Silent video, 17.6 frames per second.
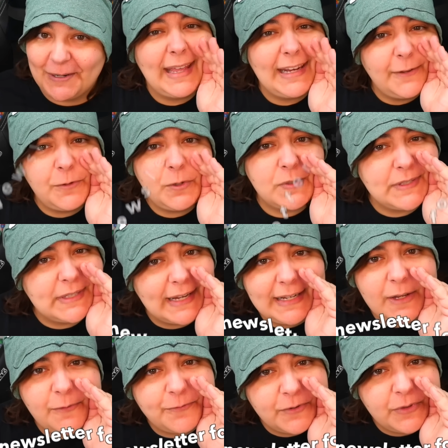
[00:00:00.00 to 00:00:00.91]
And if you sign
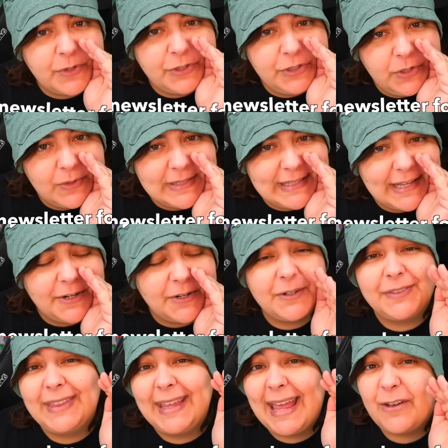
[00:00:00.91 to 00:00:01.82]
up for their
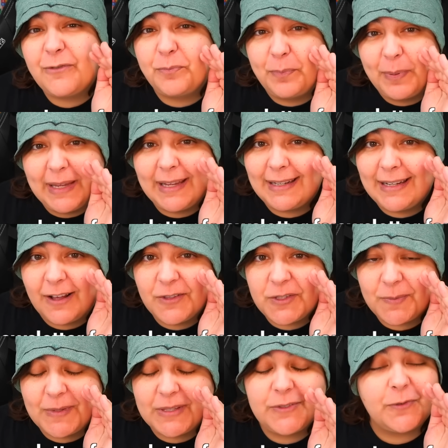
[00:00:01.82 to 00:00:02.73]
newsletter, they have big
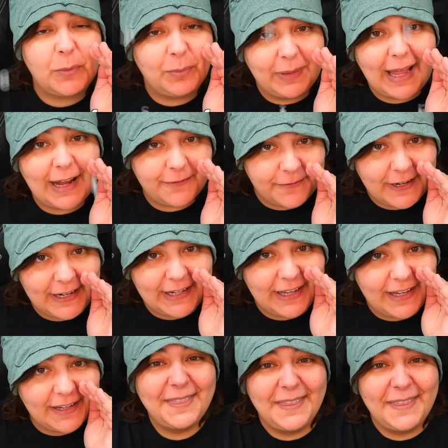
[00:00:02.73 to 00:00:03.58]
announcements for Black Friday.